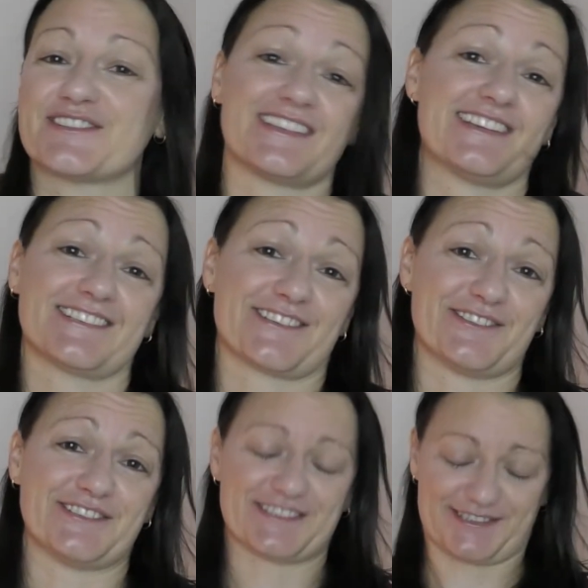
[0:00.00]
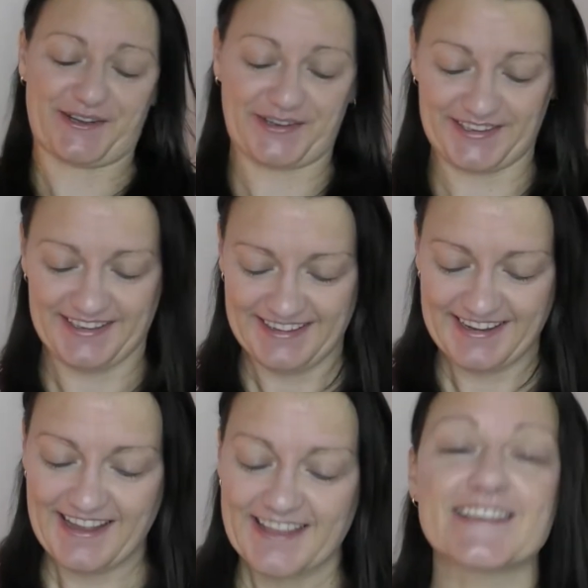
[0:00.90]
things on it. So
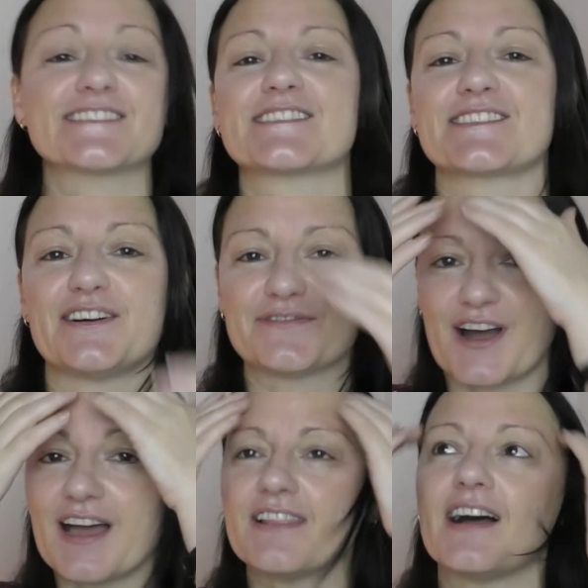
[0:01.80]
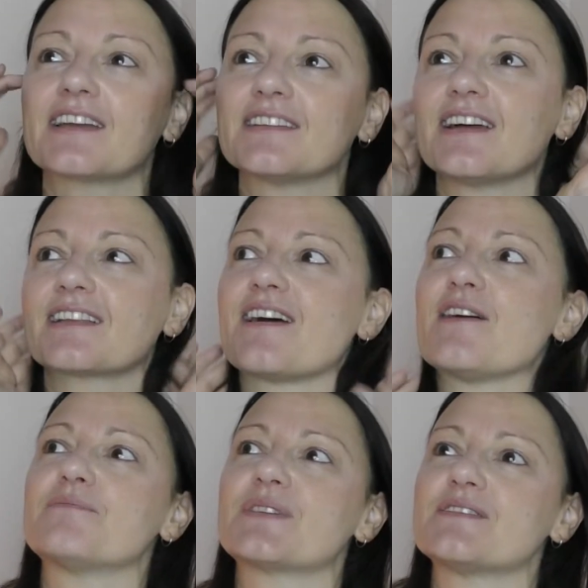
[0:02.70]
there's stuff, I like it like
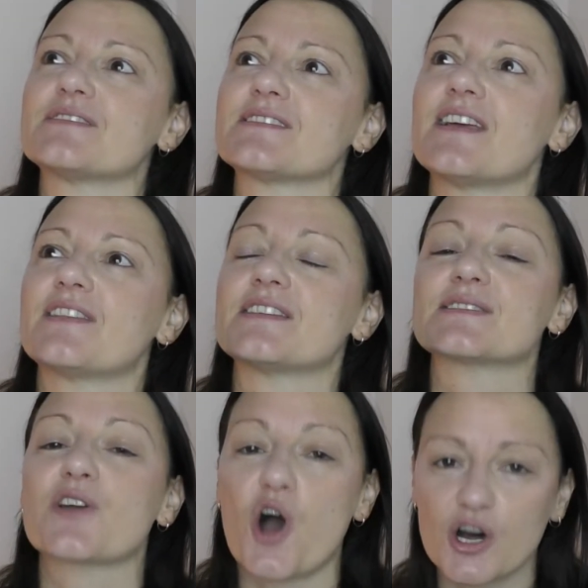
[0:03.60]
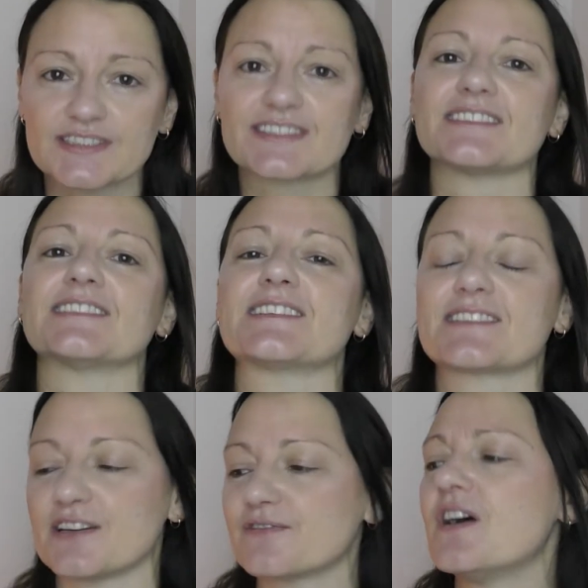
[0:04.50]
that because there's constantly
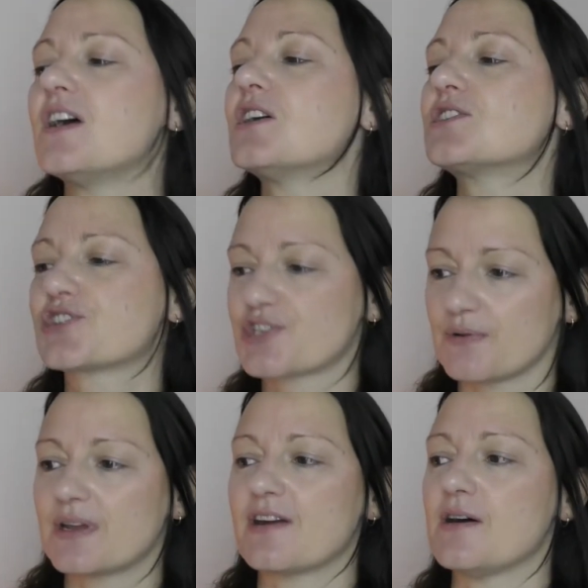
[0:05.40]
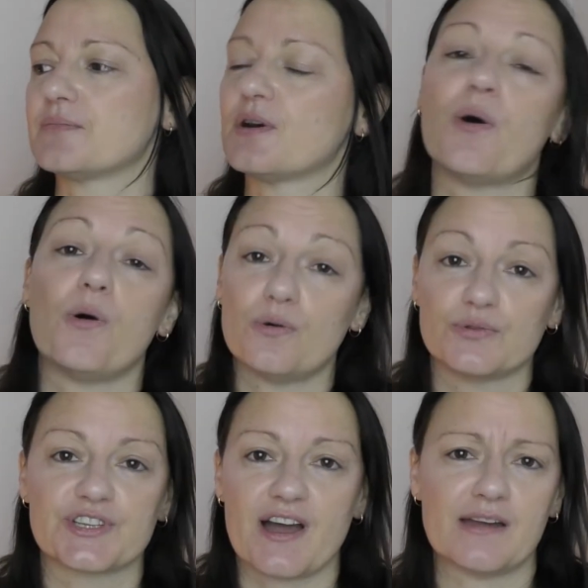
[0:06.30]
stuff showing up all
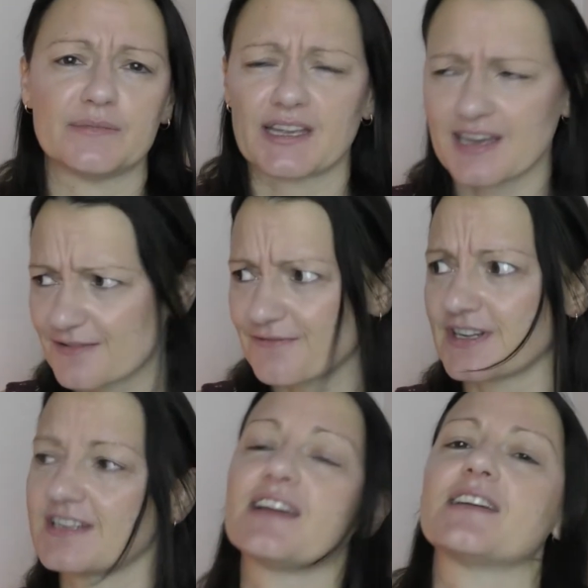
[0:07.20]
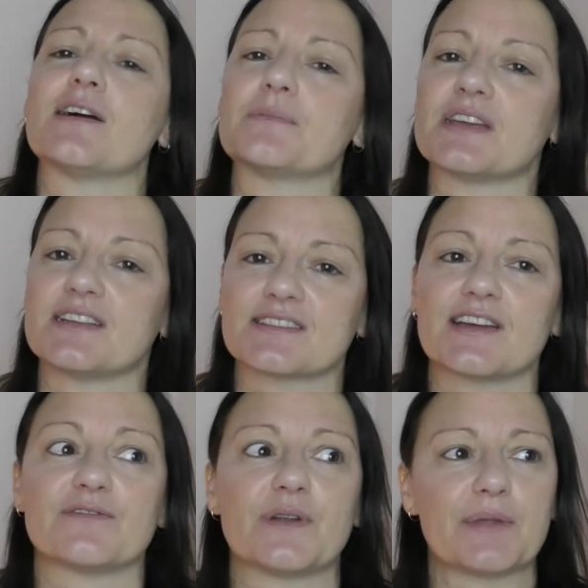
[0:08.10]
the time. Like every day I'm getting
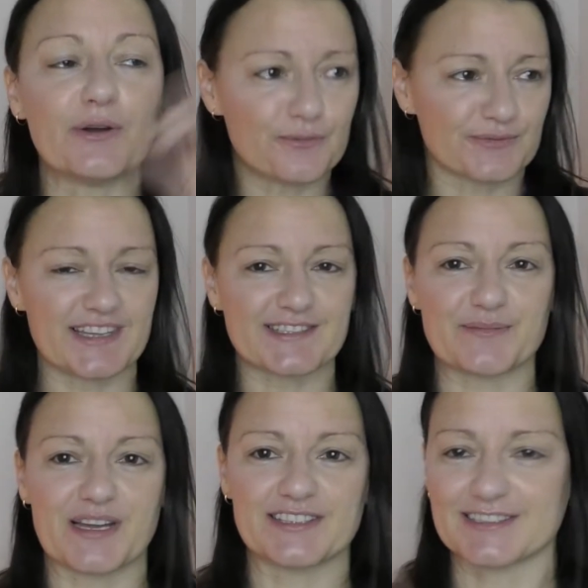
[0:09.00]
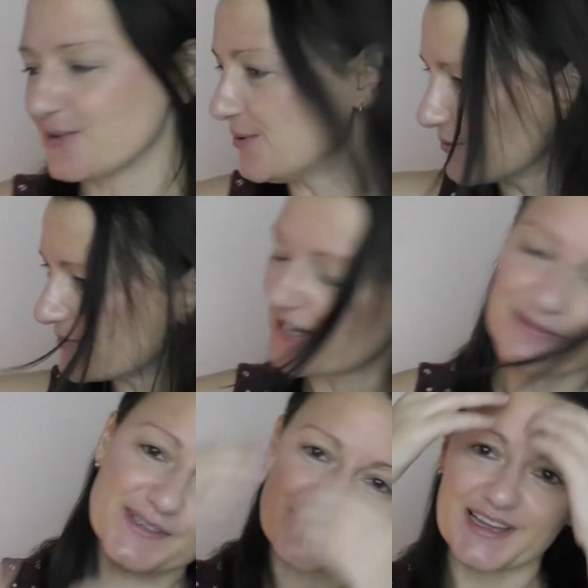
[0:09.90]
stuff and I'm, oh, that's on my list. Oh, that
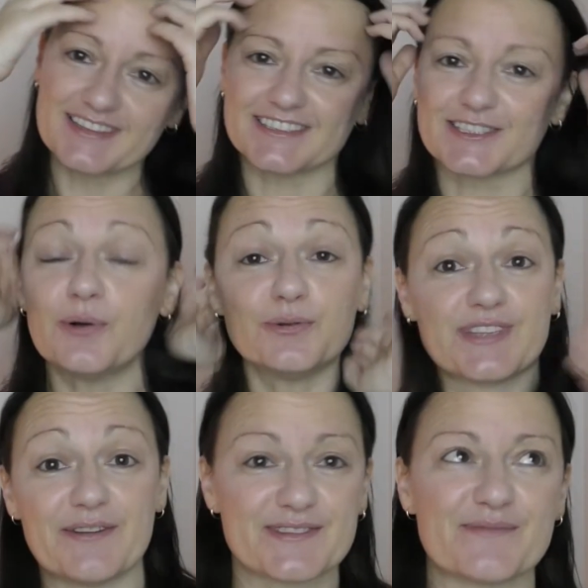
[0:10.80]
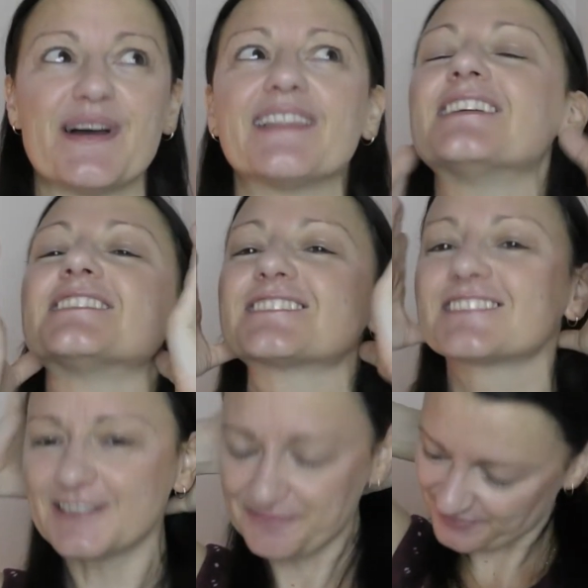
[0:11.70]
was on my list. Oh, that was on my
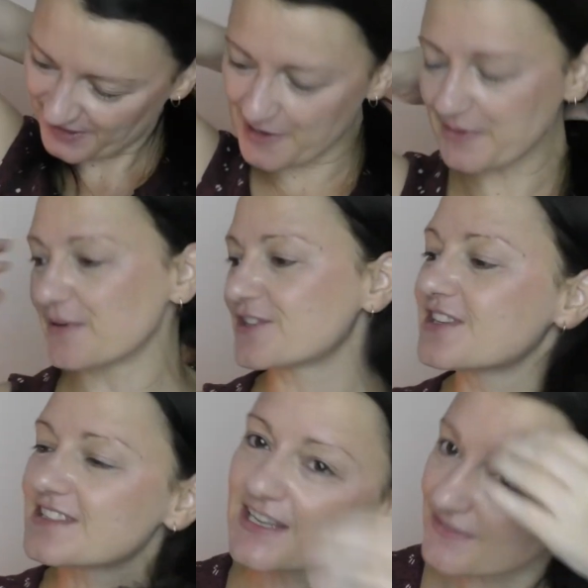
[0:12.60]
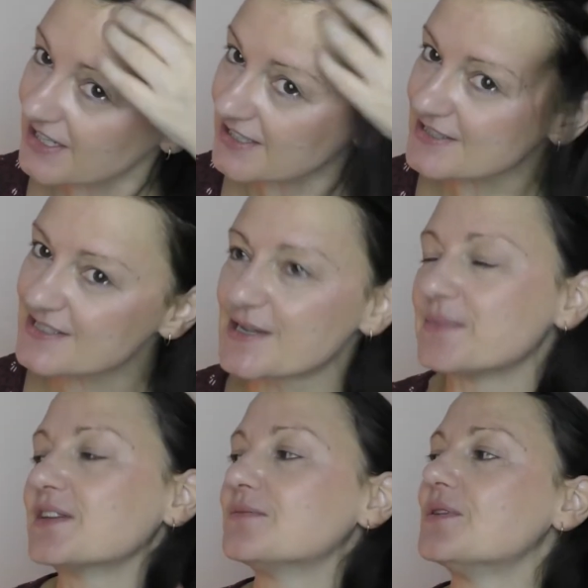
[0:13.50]
list. I'll be watching TV and
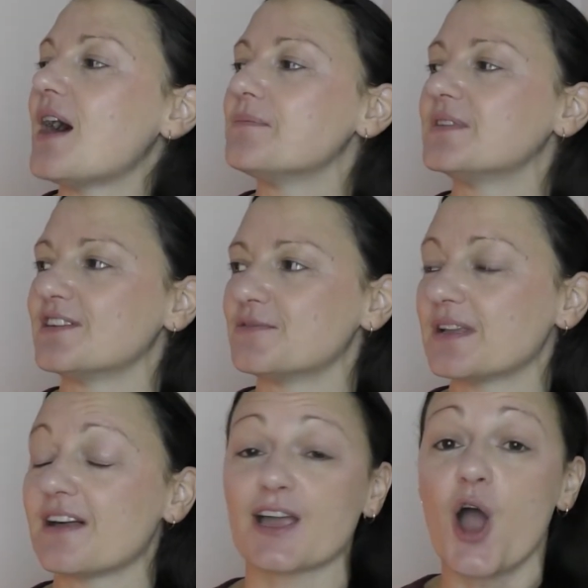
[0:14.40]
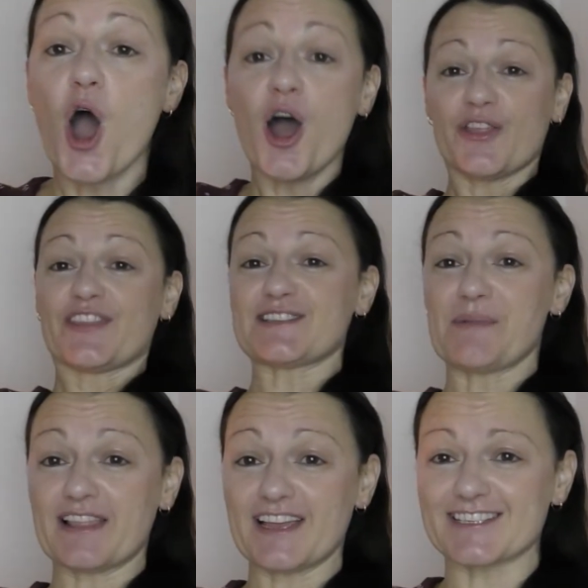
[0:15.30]
something will happen and I'll be like, oh, that's on
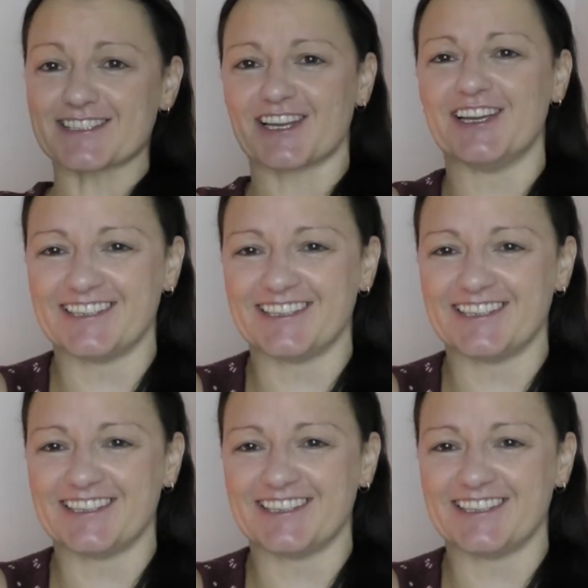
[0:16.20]
my list.